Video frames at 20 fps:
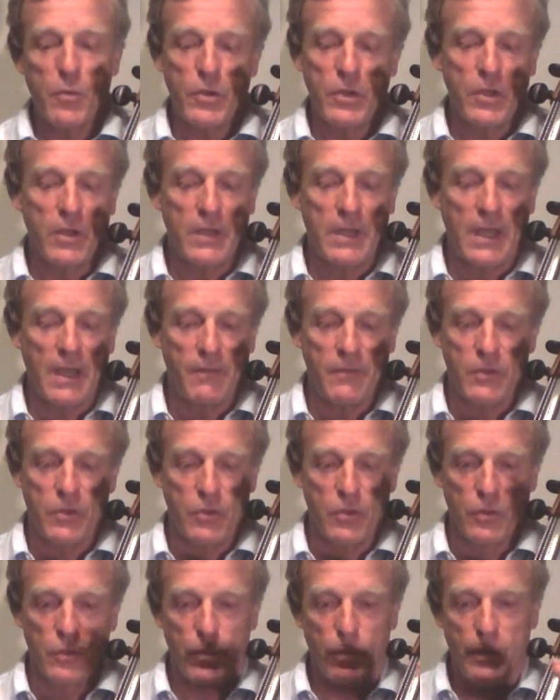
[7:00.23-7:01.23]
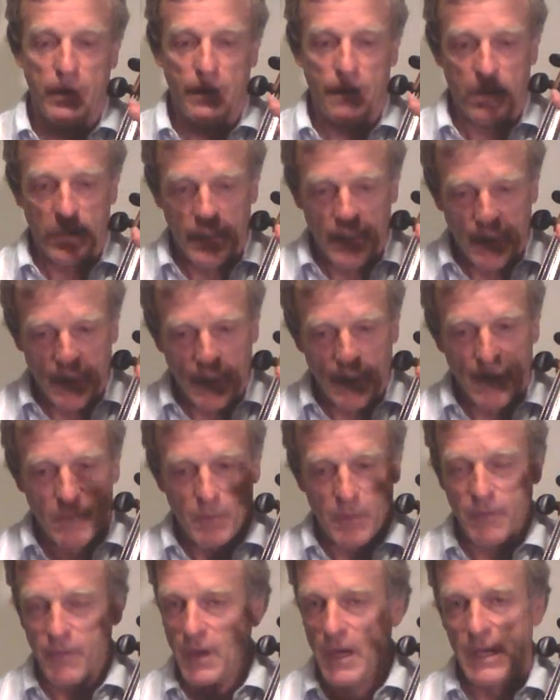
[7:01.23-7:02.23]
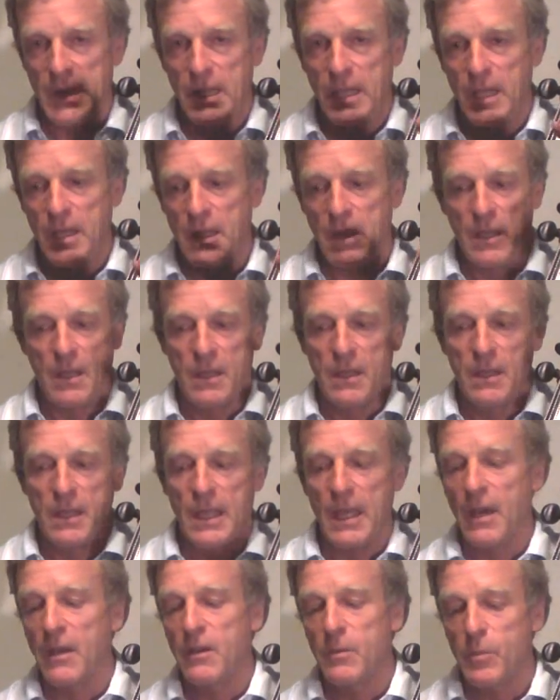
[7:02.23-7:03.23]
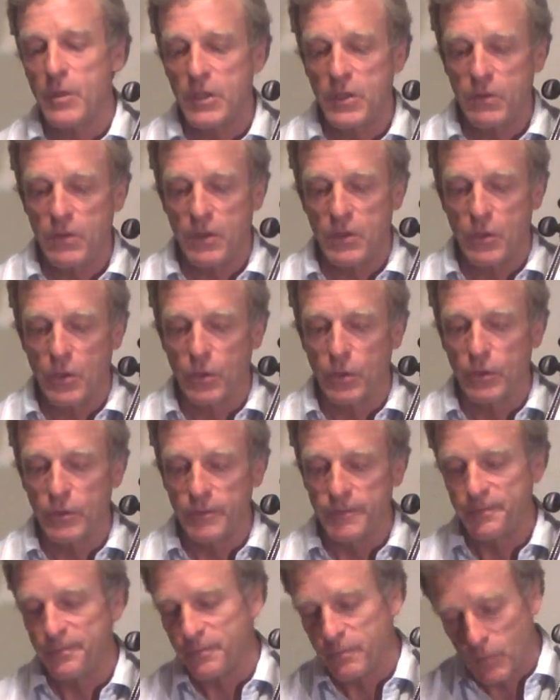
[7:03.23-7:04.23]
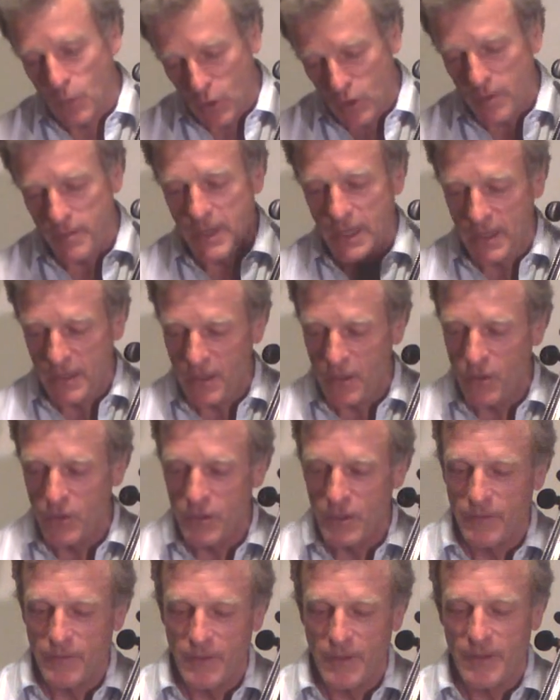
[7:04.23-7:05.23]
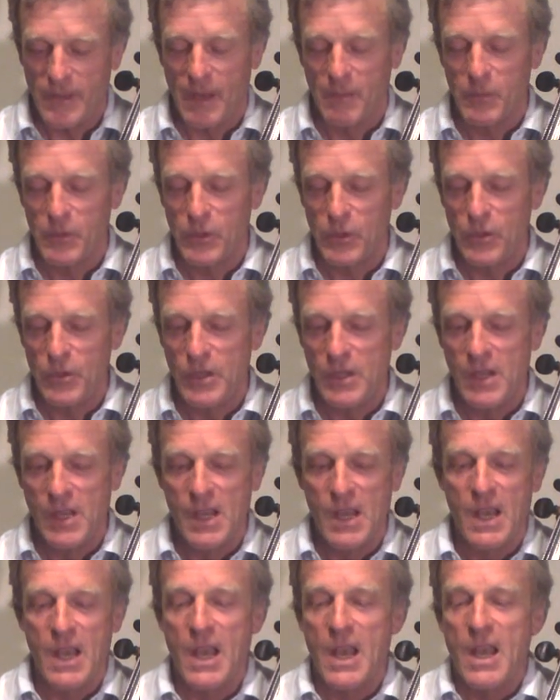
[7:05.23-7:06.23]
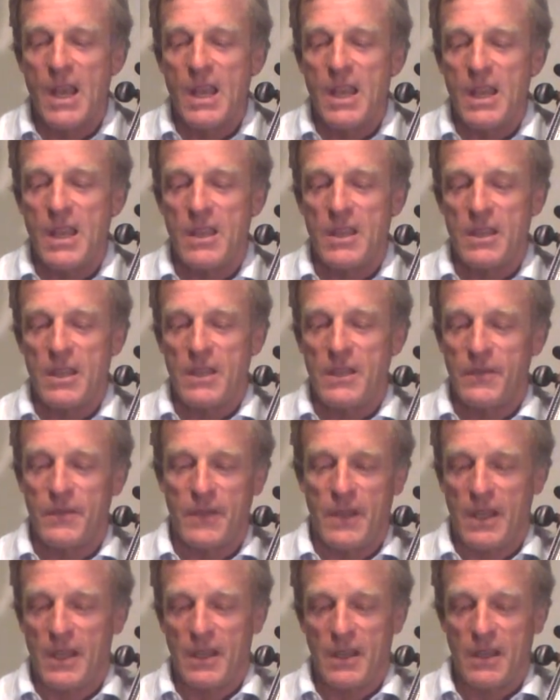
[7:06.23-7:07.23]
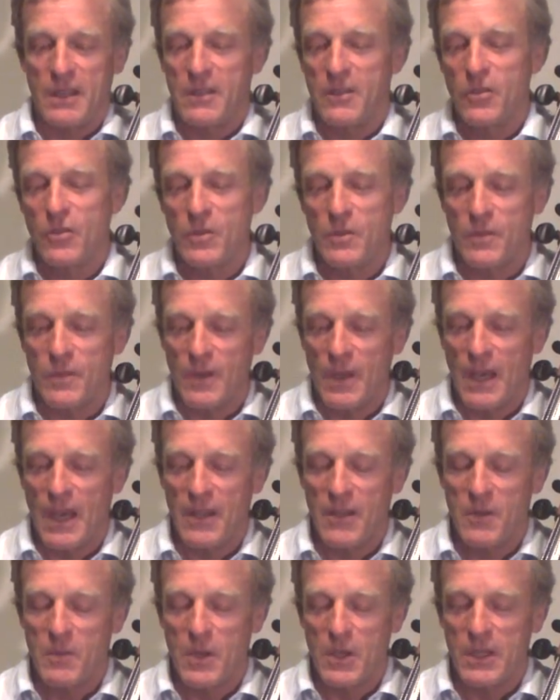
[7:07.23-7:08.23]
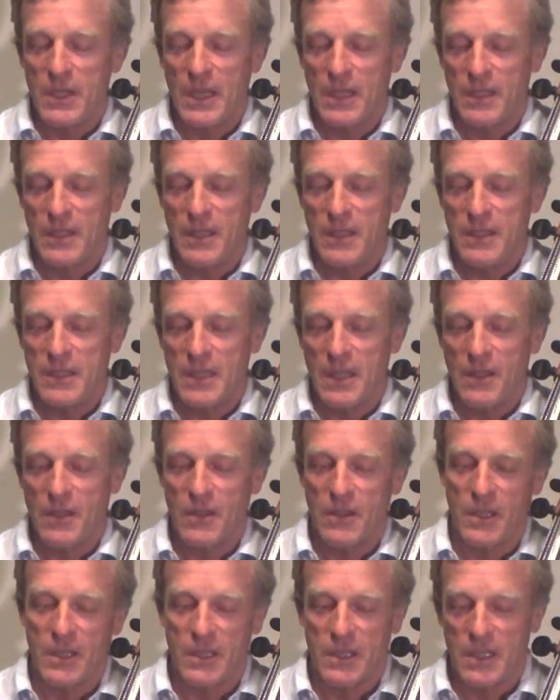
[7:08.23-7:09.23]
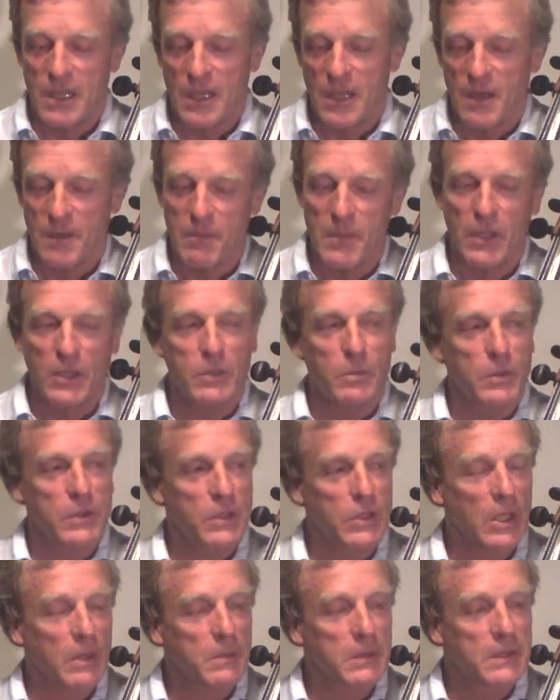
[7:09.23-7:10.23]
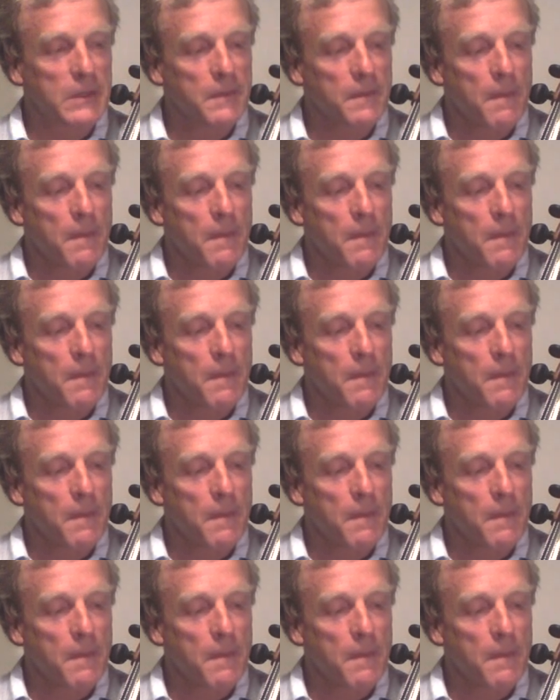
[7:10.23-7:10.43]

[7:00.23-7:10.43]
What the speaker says: would not have to do with providing any counter pressure at all. More about the use of the thumb soon in these two other modalities other than multiple stops.